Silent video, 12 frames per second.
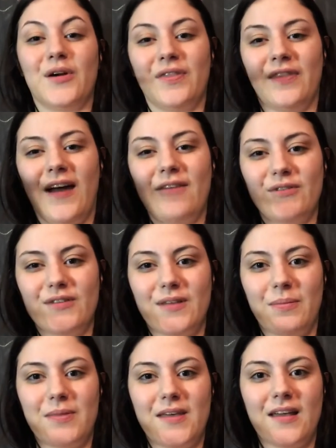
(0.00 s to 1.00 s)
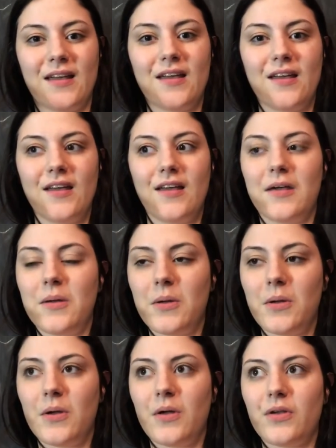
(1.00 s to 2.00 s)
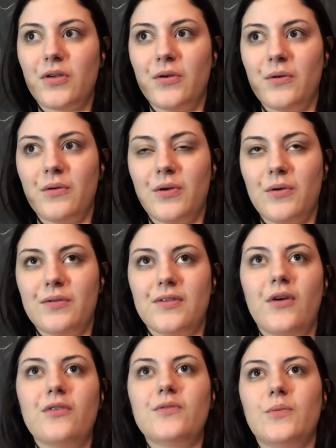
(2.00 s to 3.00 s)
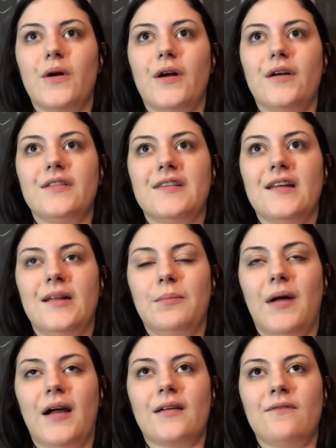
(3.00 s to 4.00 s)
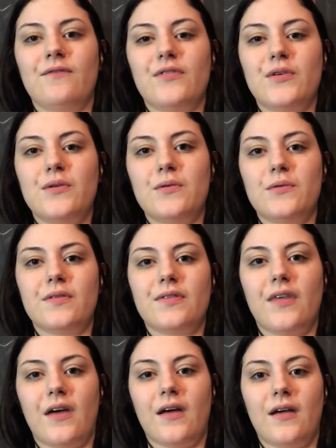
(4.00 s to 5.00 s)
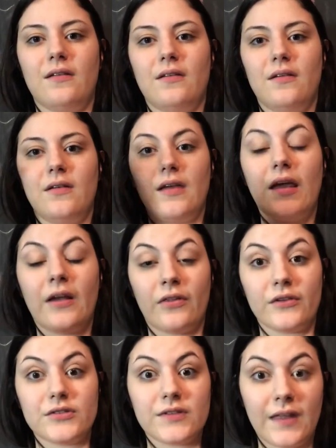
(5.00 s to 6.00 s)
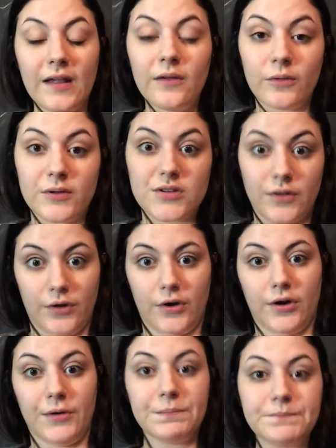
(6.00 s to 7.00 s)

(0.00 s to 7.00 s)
in line for something. You use those words, and it might confuse the English language learner